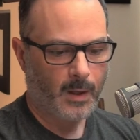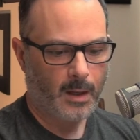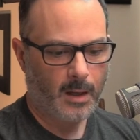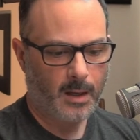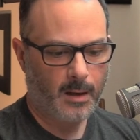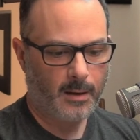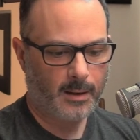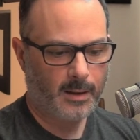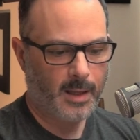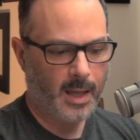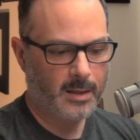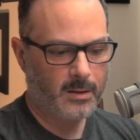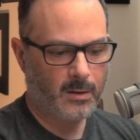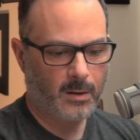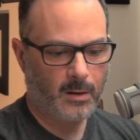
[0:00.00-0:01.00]
uh,
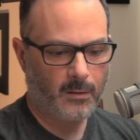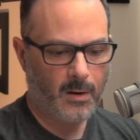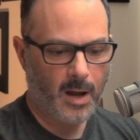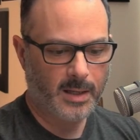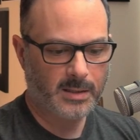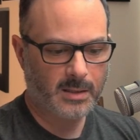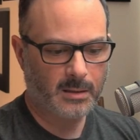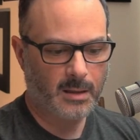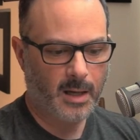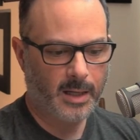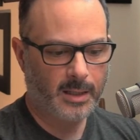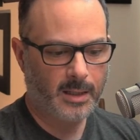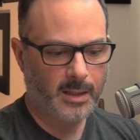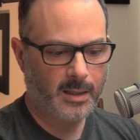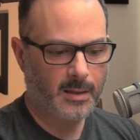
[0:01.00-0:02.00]
get your horizon
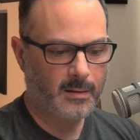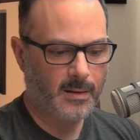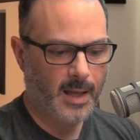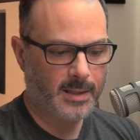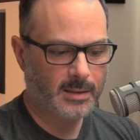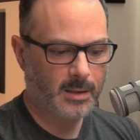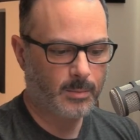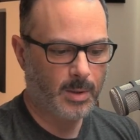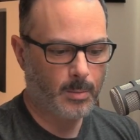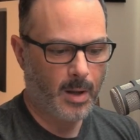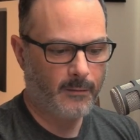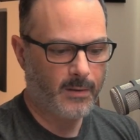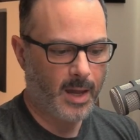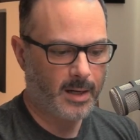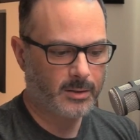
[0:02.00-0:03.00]
line in. That's going to be
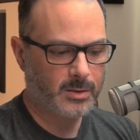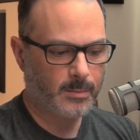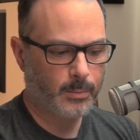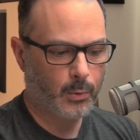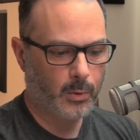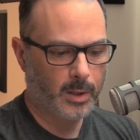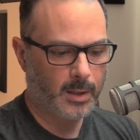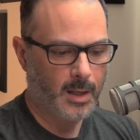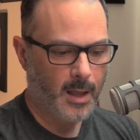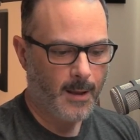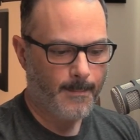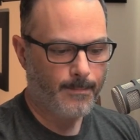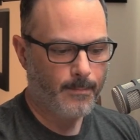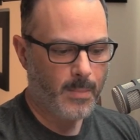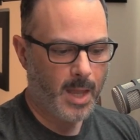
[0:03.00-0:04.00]
my vanishing point.
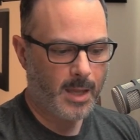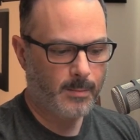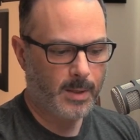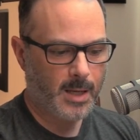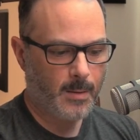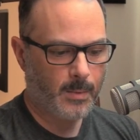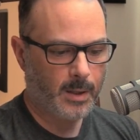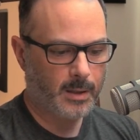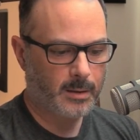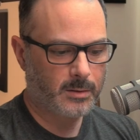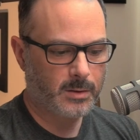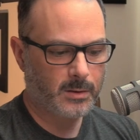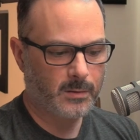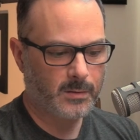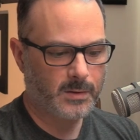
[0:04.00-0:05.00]
Maybe I'm going to
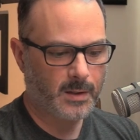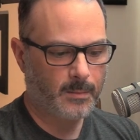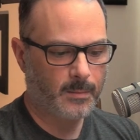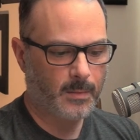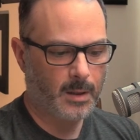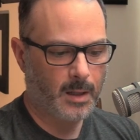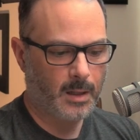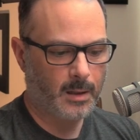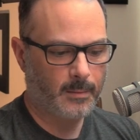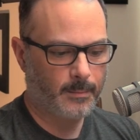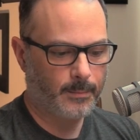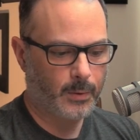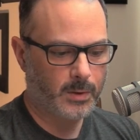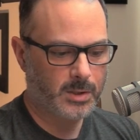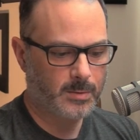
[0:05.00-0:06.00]
do some uh,
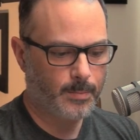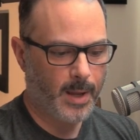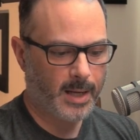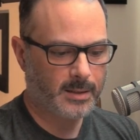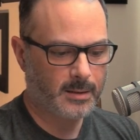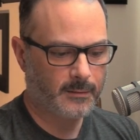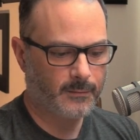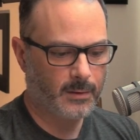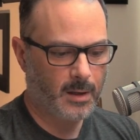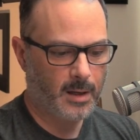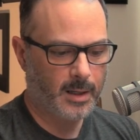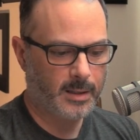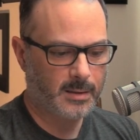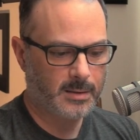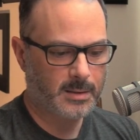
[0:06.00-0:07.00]
perspective
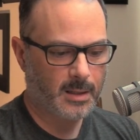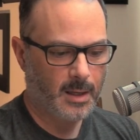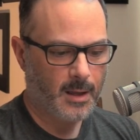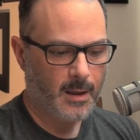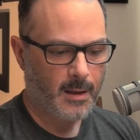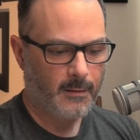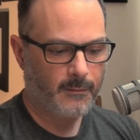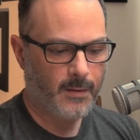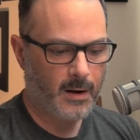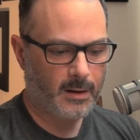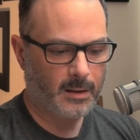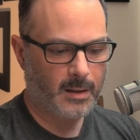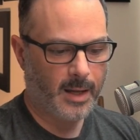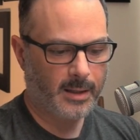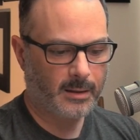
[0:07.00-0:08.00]
lines
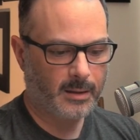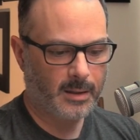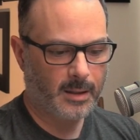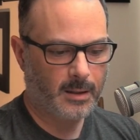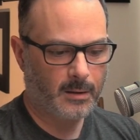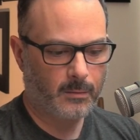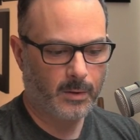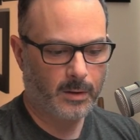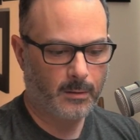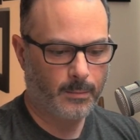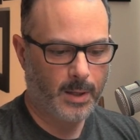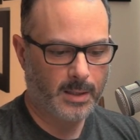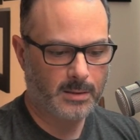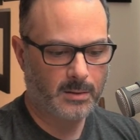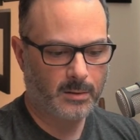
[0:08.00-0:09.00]
very lightly here with the
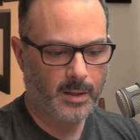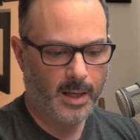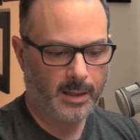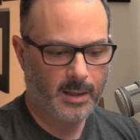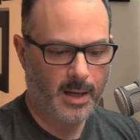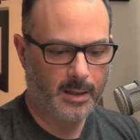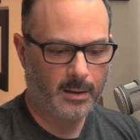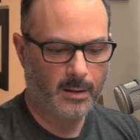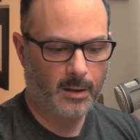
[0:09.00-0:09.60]
pencil that kind